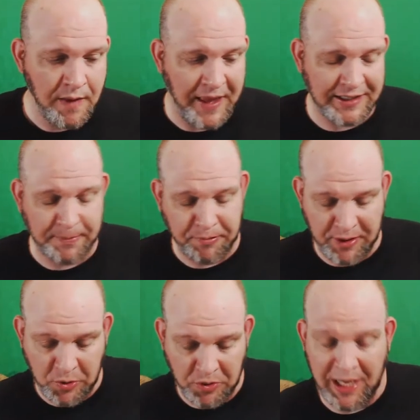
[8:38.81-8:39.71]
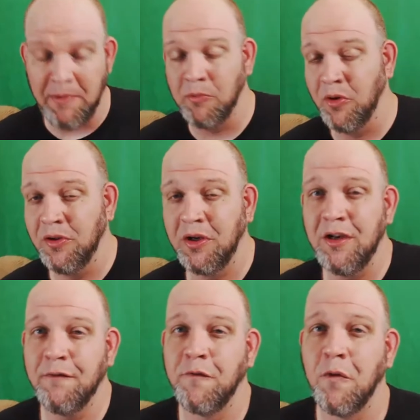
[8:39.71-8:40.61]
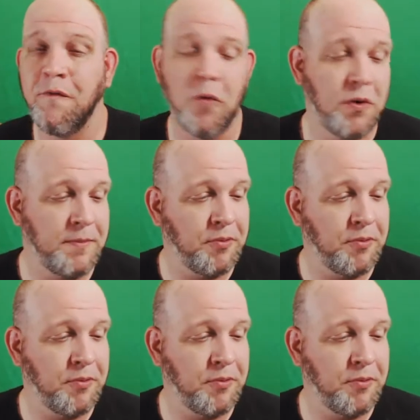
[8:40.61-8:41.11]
That's a pretty cool game. I'm really looking forward